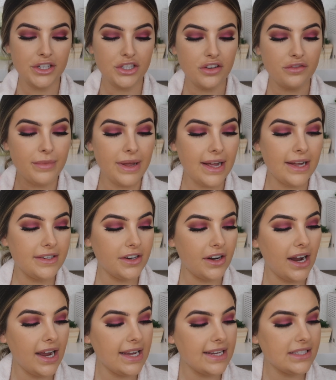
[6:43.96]
finish off my under
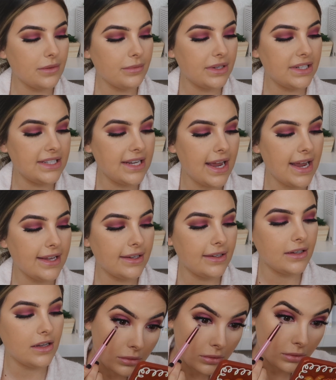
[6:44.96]
eyes. I'm going to
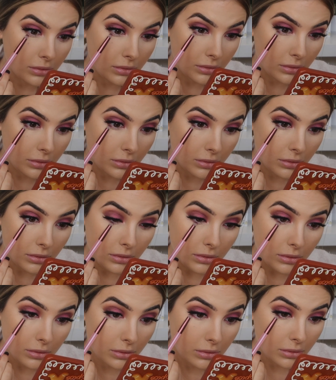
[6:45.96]
take Gumdrop
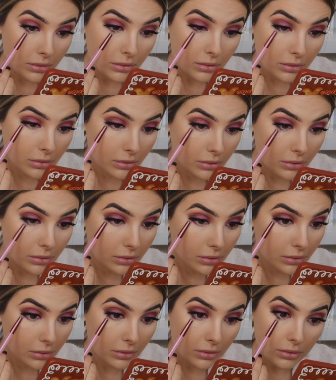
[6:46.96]
on a little
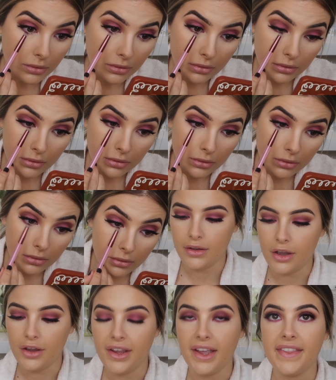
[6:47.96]
bullet brush.
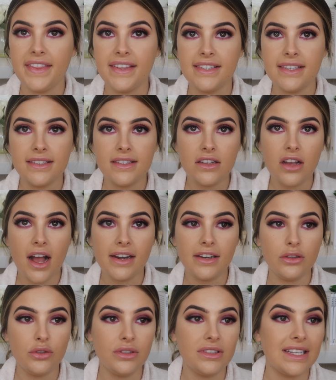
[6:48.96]
Okay, this is the
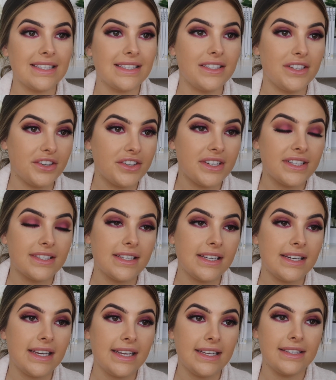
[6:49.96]
kind of look that
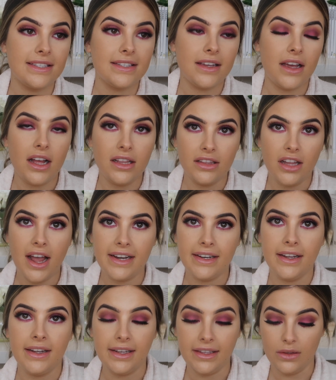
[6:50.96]
seriously needs a
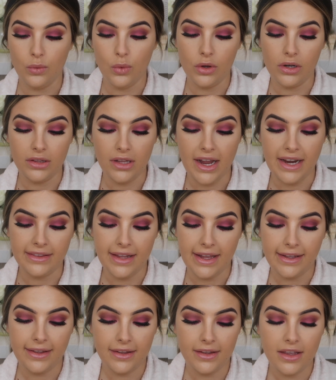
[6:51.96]
liner in the waterline.
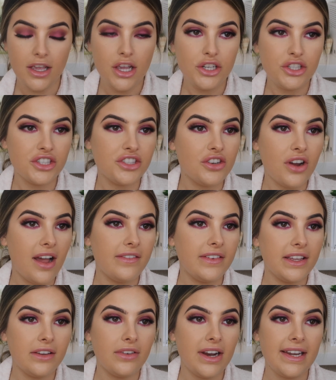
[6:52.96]
Like, just not
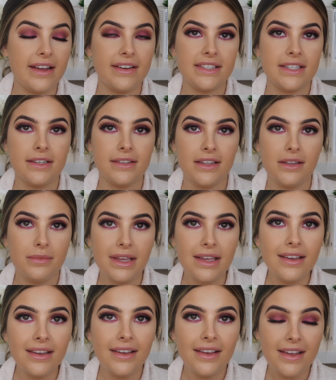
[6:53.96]
having it right now is killing
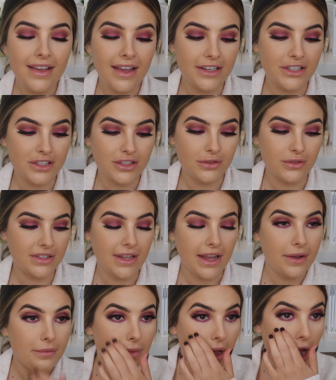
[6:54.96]
me. It just looks
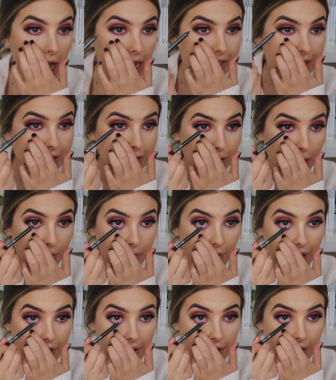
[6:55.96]
like my eyes are so
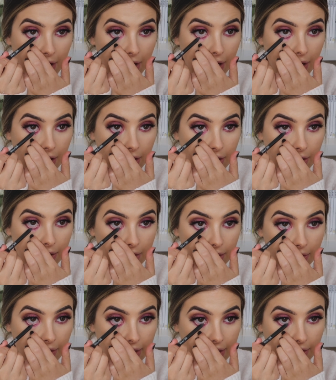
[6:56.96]
red.
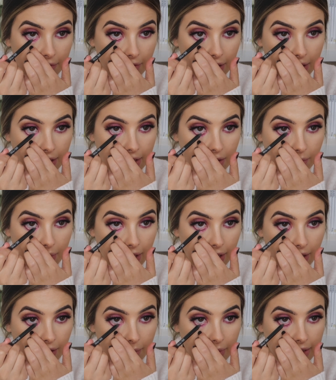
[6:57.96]
So I definitely need to
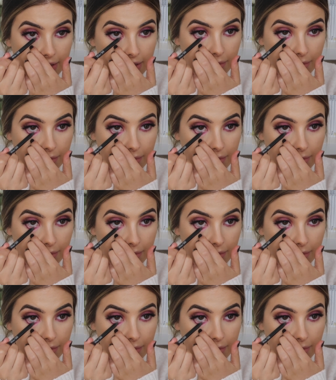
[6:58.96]
make it a bit